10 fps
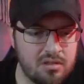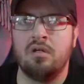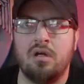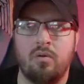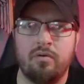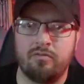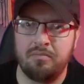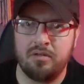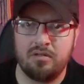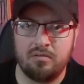I went from
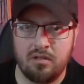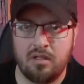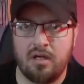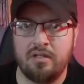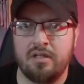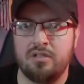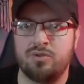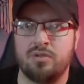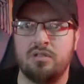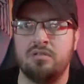the line that I'd
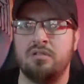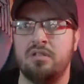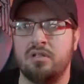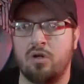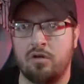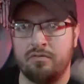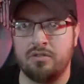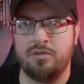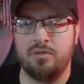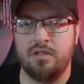drawn and then carved it to
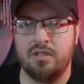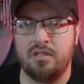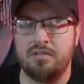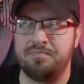the